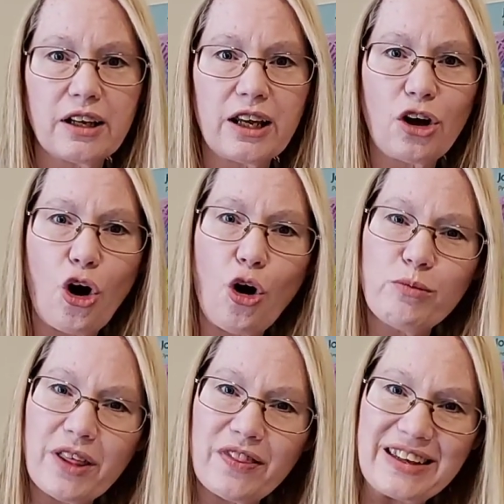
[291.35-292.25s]
and
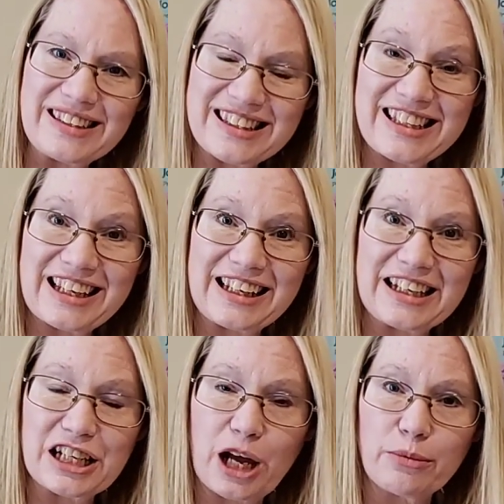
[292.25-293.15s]
hope that they stick in
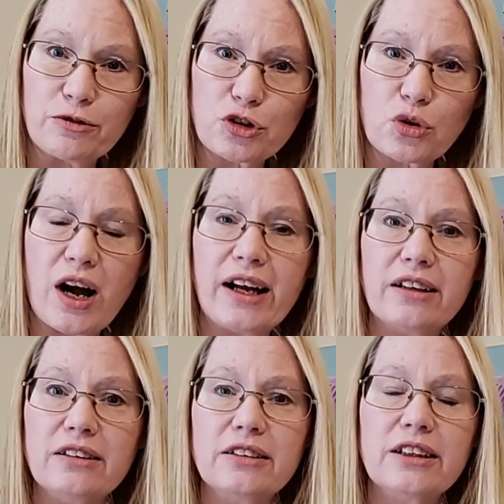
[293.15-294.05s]
a time of
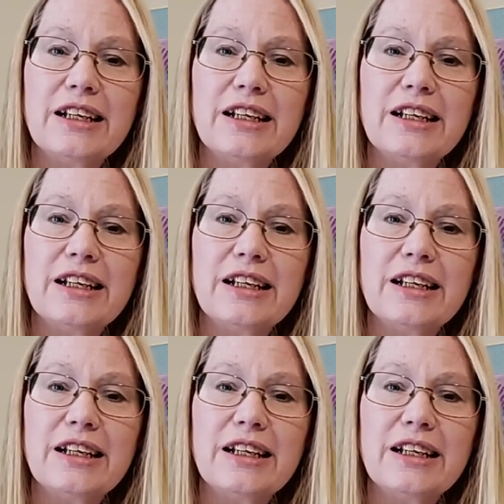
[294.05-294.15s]
trial.